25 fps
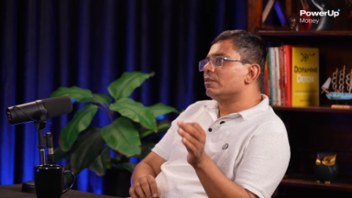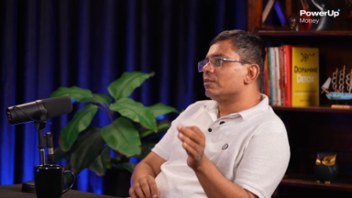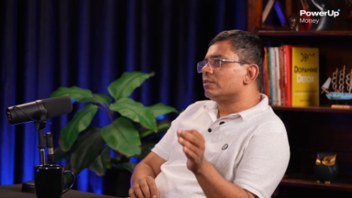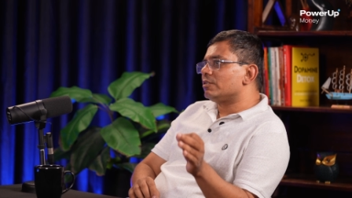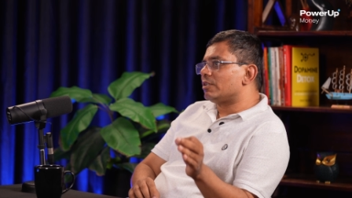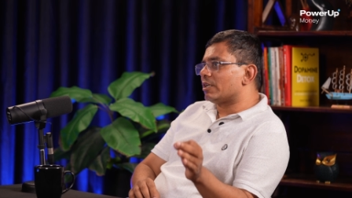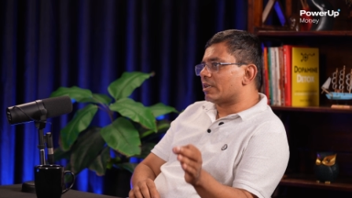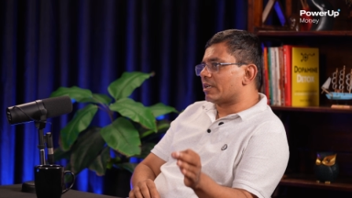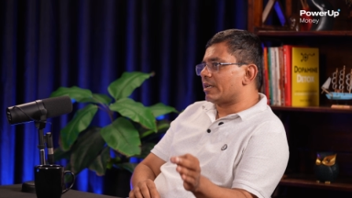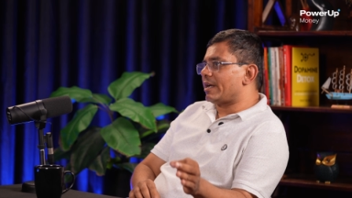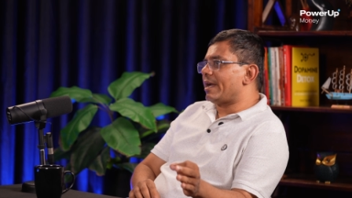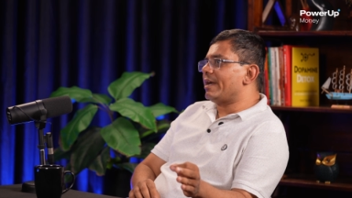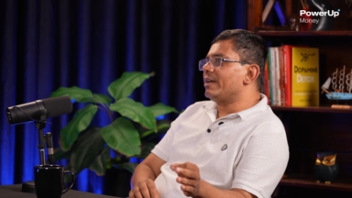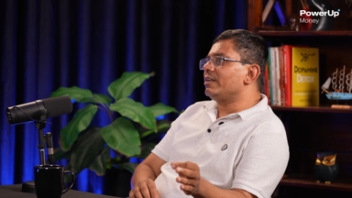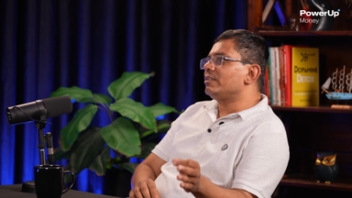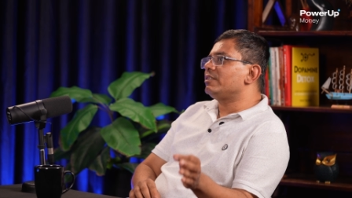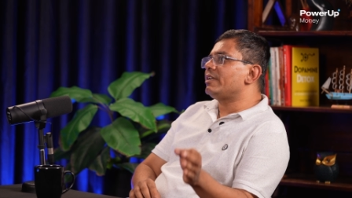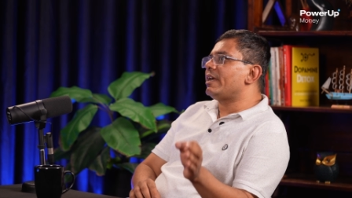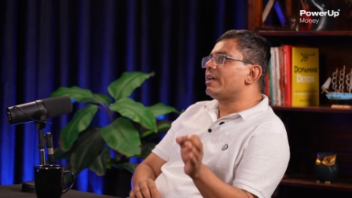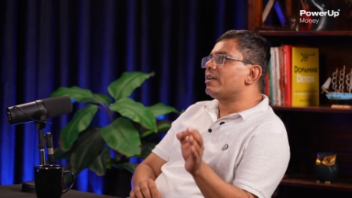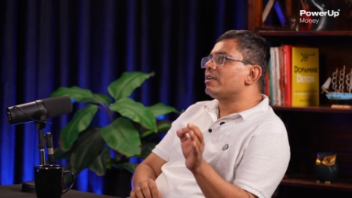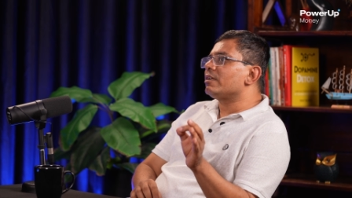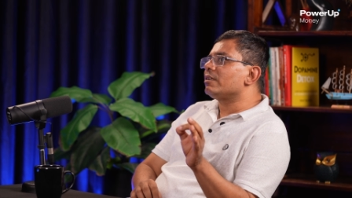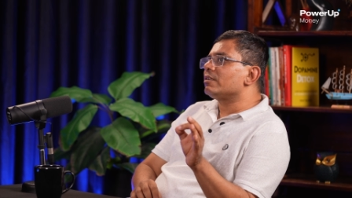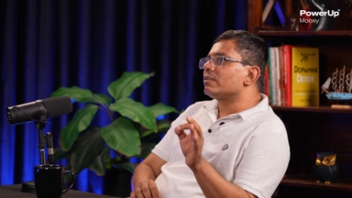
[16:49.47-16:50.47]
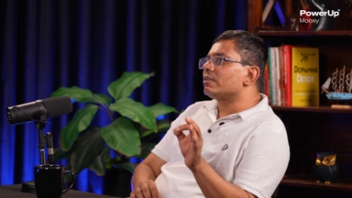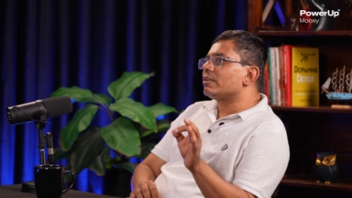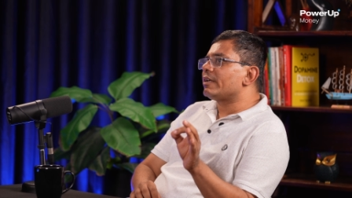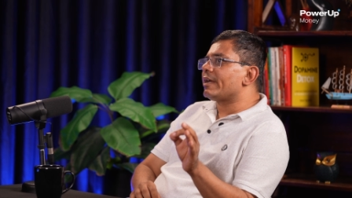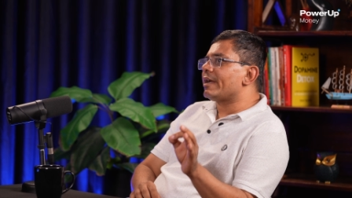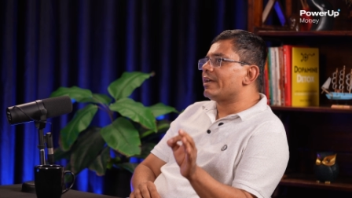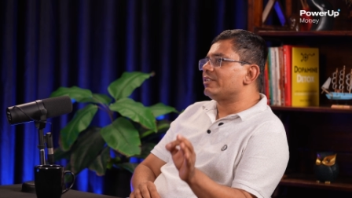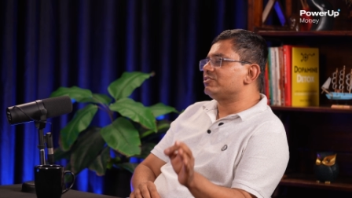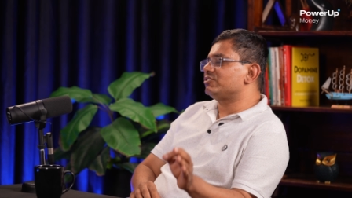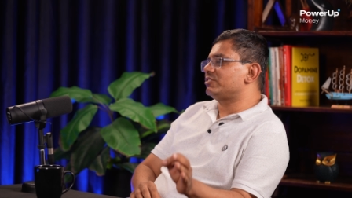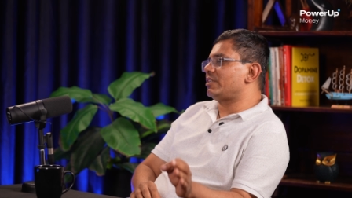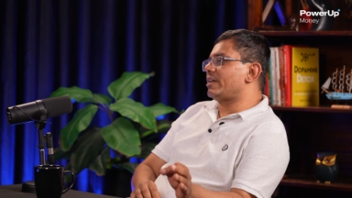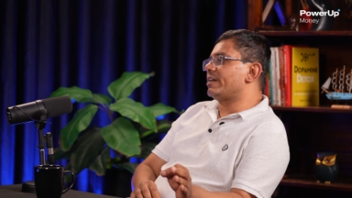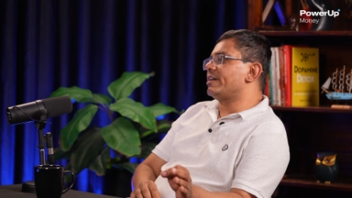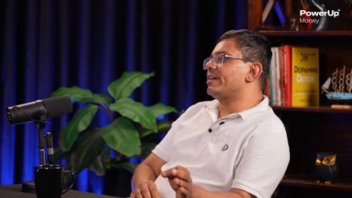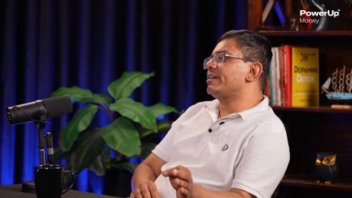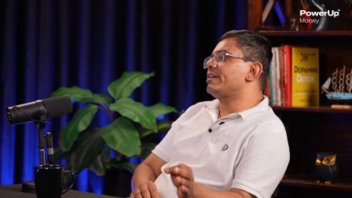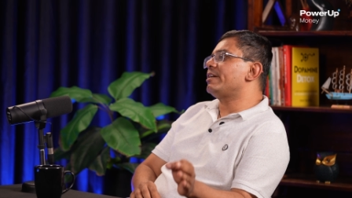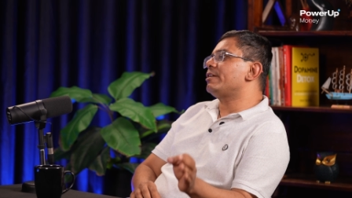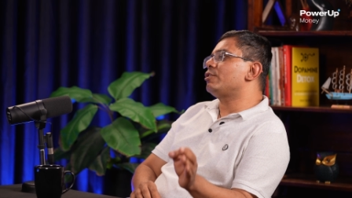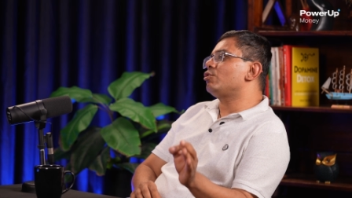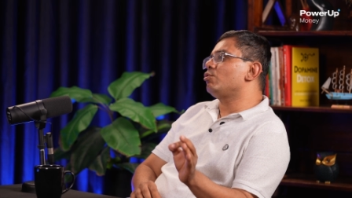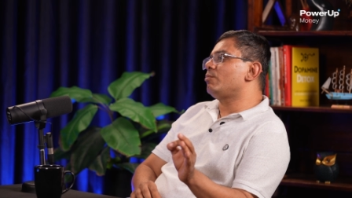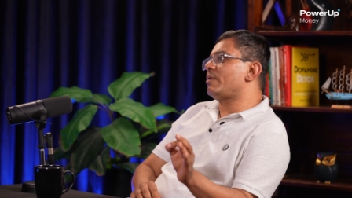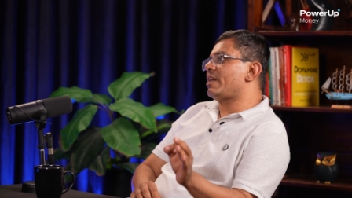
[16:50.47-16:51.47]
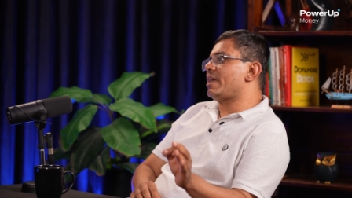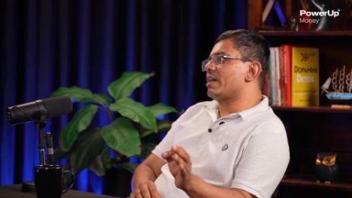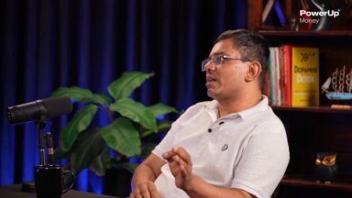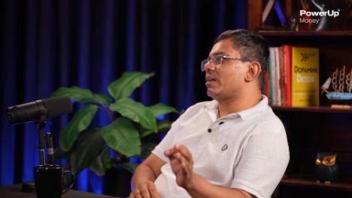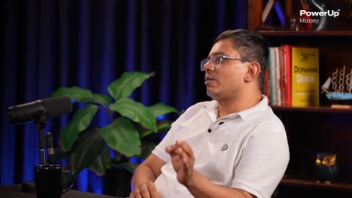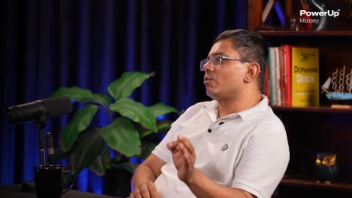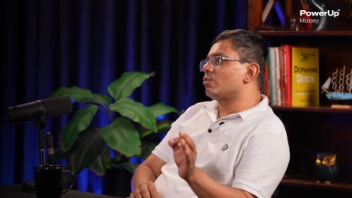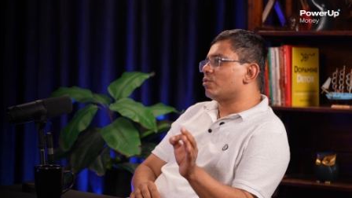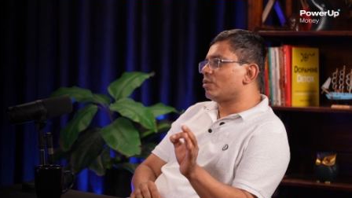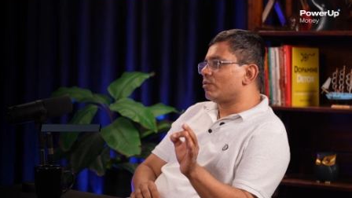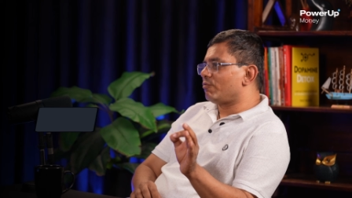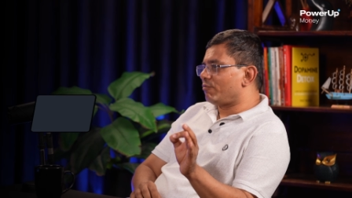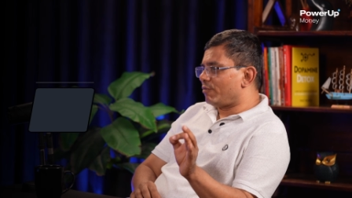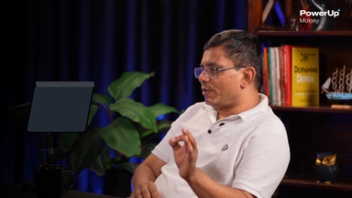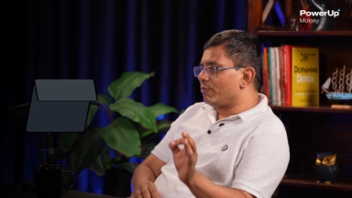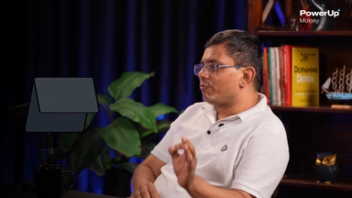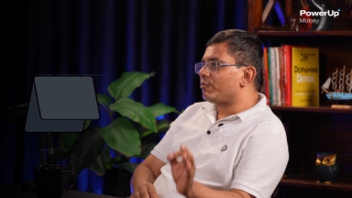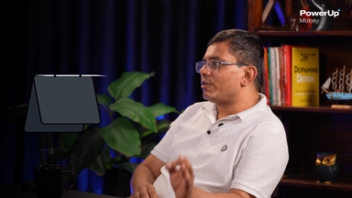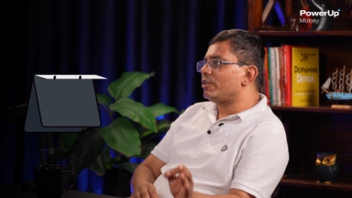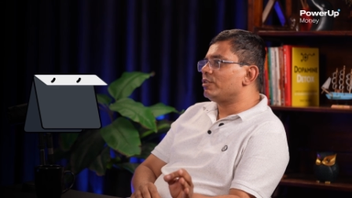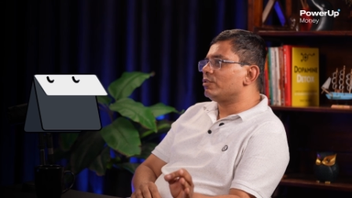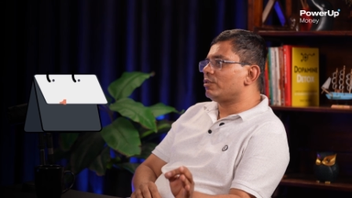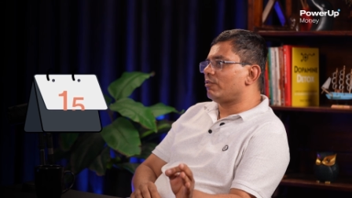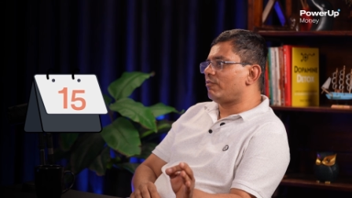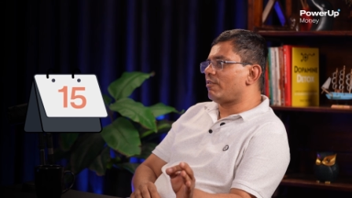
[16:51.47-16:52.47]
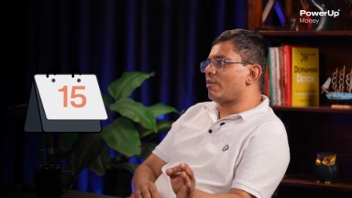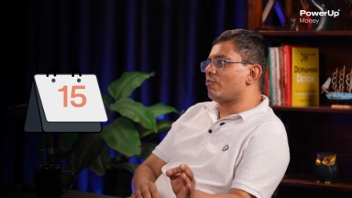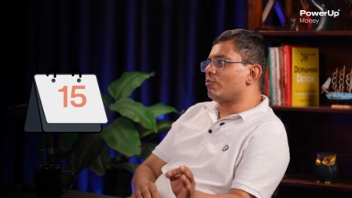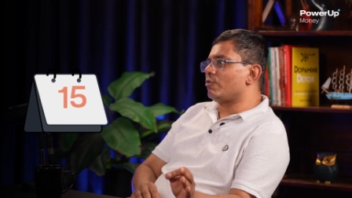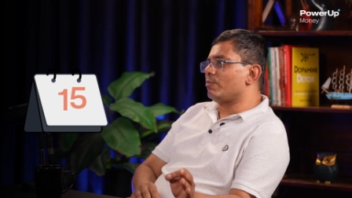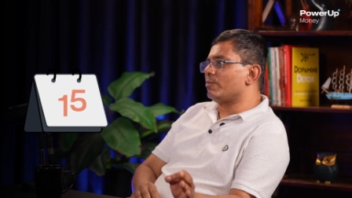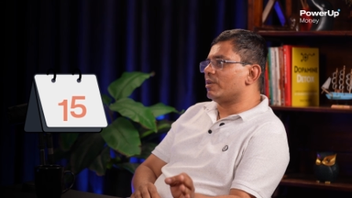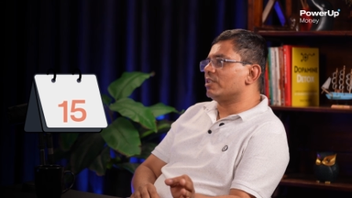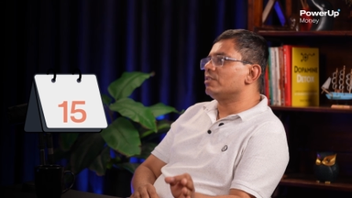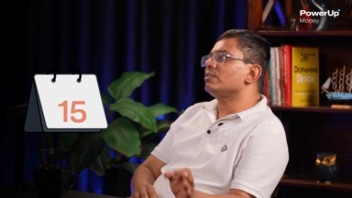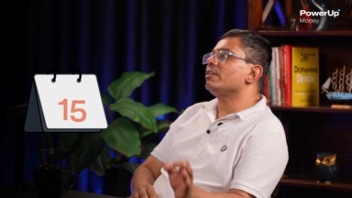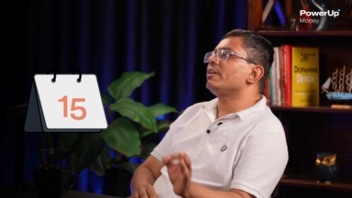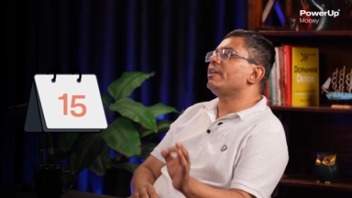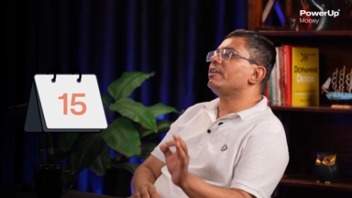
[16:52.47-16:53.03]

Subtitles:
the rent that gets credited to my account on 15th of every month,